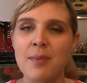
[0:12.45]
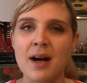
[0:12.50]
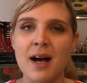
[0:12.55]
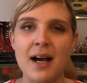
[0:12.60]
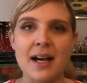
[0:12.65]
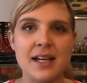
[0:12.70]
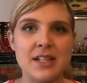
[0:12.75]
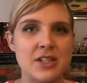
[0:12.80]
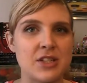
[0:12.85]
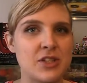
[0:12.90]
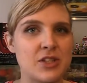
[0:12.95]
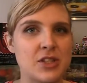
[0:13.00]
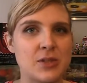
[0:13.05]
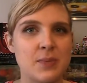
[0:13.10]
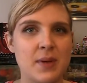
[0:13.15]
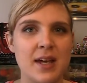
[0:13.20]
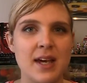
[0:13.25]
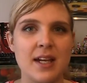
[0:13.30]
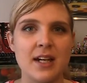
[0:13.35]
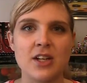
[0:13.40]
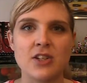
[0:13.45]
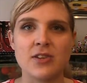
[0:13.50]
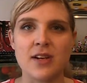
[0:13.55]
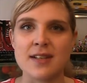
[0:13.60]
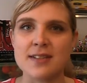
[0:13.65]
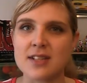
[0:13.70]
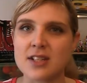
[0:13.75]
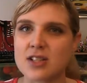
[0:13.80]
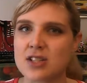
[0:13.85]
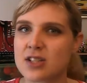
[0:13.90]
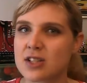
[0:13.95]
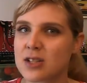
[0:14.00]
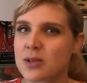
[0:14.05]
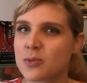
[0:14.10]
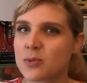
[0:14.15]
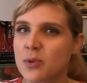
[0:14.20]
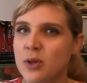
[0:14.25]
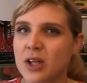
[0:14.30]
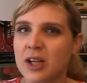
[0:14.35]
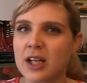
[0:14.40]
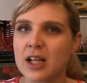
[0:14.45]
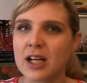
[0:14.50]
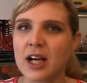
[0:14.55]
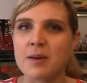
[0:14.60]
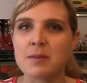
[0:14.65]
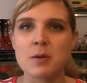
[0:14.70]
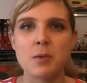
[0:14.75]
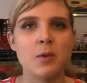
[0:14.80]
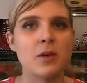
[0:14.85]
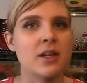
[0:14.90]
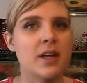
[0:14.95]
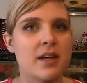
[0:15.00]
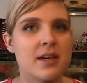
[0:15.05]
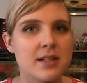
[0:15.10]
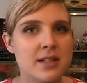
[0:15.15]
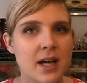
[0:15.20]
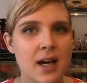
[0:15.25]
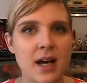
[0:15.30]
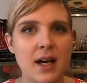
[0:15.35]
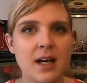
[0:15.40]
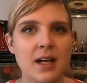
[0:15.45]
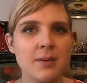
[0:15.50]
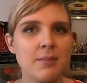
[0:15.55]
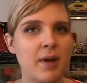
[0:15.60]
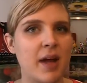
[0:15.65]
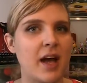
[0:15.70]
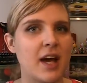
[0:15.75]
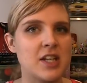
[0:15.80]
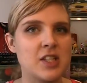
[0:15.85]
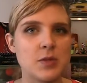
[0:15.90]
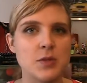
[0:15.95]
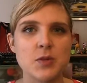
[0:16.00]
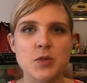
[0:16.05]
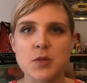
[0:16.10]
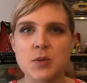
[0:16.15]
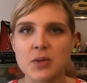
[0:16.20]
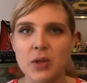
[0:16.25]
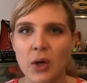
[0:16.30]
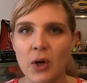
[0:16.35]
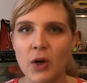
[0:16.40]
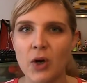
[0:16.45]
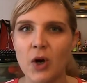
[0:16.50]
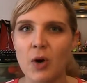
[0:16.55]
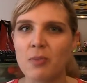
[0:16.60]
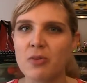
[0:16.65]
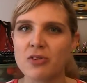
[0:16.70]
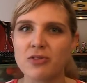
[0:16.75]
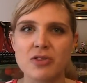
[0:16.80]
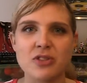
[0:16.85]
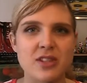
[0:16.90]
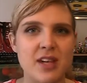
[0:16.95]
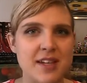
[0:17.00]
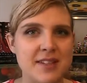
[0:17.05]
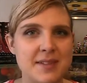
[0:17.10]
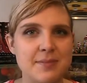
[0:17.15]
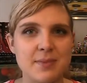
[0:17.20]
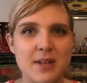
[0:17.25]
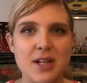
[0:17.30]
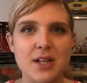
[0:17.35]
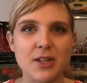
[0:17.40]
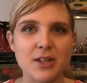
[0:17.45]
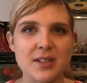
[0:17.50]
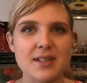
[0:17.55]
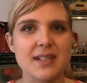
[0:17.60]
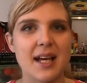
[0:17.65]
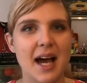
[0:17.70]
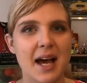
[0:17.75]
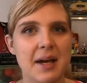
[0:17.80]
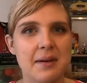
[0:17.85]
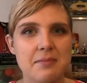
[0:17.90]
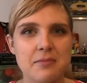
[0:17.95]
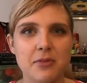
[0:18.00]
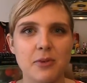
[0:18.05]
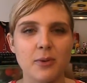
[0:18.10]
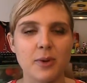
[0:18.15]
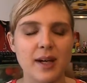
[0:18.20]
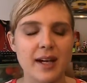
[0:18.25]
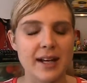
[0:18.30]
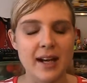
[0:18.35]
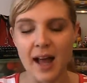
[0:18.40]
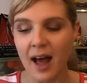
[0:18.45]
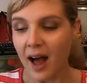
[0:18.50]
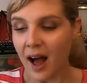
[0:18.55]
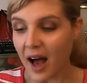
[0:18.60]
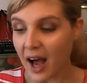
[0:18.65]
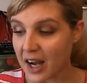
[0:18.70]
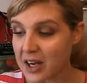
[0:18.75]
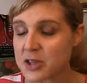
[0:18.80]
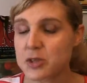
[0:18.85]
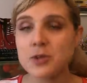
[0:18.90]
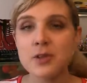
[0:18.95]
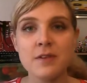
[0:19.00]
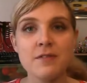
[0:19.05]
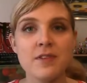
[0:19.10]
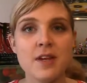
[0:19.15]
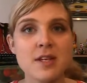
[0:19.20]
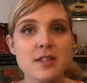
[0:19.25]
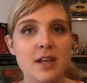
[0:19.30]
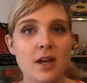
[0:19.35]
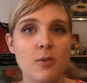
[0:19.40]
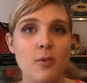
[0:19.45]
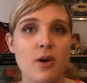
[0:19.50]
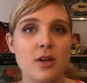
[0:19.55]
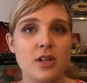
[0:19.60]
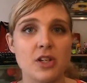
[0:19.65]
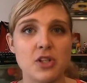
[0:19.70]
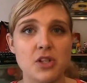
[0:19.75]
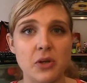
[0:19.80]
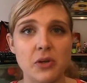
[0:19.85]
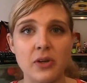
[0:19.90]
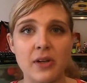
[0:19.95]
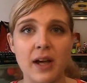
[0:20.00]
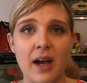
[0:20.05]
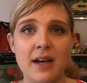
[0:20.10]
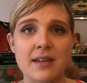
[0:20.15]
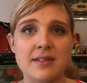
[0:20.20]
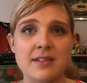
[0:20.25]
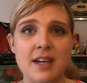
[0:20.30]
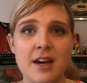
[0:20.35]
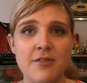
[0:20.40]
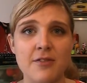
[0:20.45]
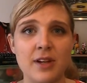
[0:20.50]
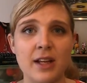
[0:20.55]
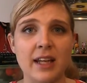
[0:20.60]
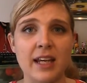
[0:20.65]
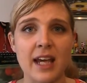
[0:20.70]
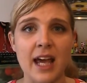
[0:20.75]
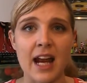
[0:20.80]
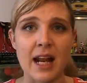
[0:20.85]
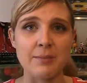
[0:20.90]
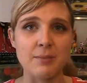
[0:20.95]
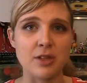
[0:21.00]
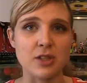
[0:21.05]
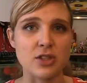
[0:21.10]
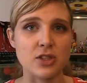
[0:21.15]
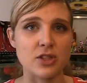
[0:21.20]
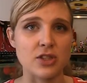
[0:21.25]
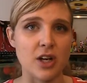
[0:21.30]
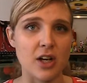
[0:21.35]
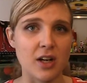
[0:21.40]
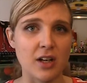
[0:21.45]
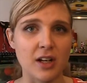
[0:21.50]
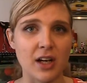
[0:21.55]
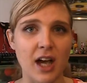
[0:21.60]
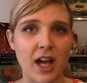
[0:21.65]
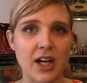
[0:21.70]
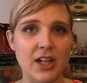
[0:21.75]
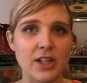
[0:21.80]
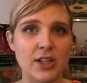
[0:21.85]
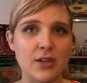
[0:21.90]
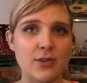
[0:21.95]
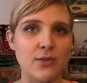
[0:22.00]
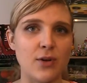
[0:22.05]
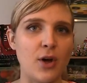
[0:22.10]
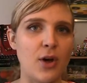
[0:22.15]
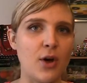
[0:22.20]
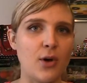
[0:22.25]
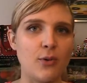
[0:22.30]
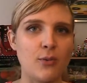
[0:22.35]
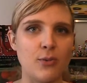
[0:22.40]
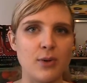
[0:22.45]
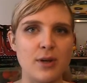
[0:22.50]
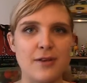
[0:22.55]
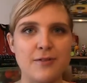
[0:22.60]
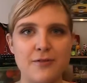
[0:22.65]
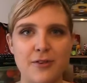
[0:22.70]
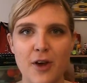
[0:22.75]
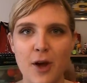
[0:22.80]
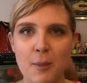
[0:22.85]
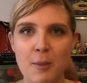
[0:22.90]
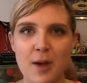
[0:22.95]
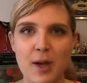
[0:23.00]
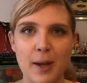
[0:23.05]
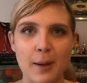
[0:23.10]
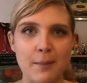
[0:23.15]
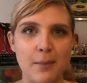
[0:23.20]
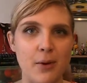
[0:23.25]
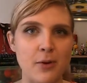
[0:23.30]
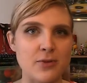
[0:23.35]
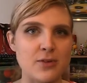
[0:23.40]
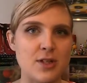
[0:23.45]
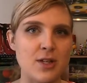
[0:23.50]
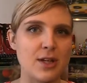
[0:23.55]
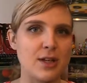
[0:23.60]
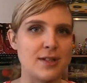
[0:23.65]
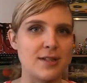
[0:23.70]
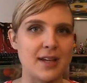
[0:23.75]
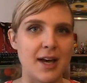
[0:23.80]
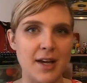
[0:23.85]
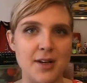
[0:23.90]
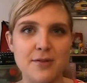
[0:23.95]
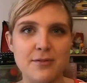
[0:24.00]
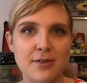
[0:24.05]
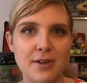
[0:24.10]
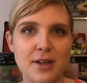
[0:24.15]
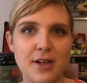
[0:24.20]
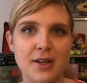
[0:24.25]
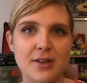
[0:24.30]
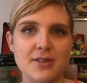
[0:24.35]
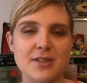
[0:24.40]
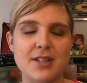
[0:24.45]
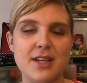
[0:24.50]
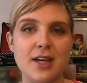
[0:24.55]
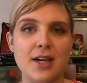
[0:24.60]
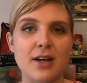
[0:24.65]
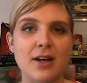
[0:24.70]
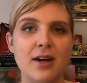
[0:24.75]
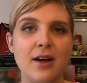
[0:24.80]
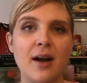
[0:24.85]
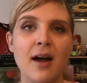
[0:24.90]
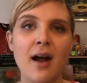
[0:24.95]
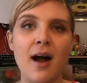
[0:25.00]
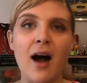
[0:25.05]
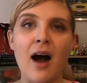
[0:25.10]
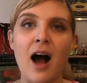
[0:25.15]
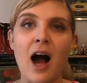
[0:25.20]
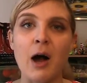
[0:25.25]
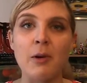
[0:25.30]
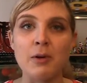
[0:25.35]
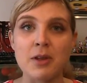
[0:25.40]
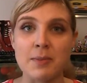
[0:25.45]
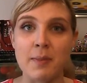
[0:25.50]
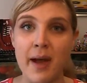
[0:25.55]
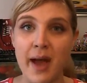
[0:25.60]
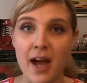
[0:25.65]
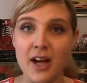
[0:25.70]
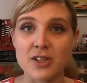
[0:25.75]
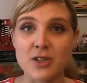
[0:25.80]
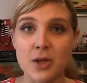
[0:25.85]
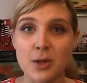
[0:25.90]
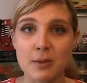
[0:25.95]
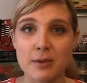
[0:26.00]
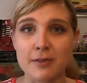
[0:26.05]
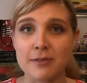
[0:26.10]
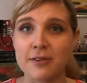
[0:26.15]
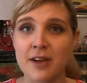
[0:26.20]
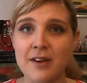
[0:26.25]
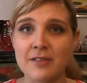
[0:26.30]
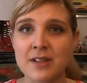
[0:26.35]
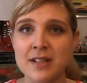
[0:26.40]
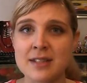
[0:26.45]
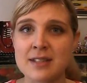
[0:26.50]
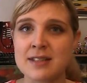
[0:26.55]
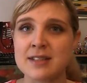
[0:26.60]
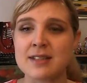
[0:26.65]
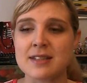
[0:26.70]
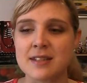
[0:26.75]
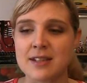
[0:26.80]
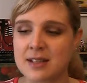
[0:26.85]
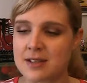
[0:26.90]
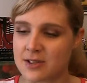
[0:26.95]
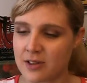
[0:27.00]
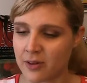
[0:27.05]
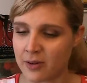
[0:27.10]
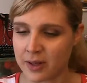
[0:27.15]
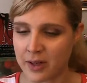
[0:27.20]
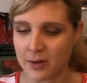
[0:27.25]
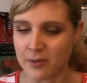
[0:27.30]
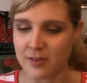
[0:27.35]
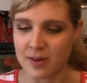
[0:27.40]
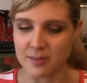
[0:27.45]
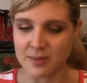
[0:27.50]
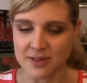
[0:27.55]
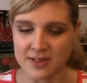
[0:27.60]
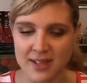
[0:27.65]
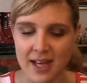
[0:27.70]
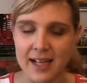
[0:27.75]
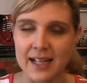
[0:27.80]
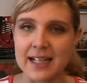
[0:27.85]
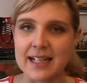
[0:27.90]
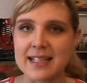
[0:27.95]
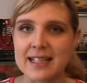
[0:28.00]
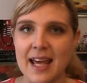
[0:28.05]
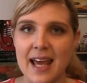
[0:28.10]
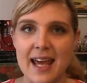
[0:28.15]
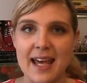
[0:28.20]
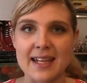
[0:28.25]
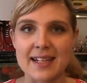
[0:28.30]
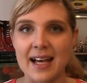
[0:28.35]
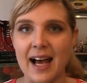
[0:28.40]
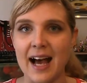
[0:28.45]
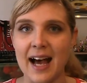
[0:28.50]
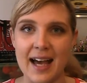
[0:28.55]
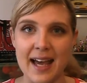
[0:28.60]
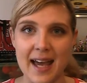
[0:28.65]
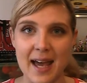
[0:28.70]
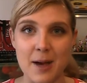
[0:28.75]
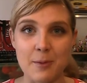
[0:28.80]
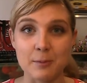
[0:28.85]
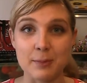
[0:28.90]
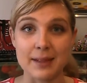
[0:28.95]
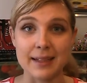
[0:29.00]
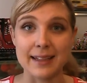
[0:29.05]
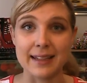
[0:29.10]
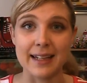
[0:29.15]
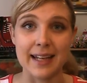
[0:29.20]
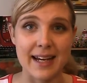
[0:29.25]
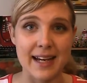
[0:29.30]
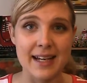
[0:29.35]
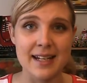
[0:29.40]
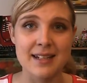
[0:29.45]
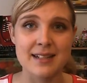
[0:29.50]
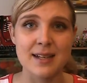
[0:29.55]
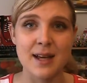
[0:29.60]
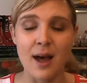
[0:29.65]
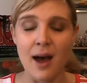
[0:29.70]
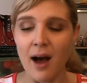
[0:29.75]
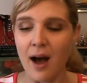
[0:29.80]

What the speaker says: It's just been a transition in work. I've been working a ton. My husband's been home. There just hasn't been a good time for it. I do have things I want to show you guys definitely, and I'm going to start kind of refilming and posting a ton of videos here with my October favorites, since it is already November 2nd and I am late.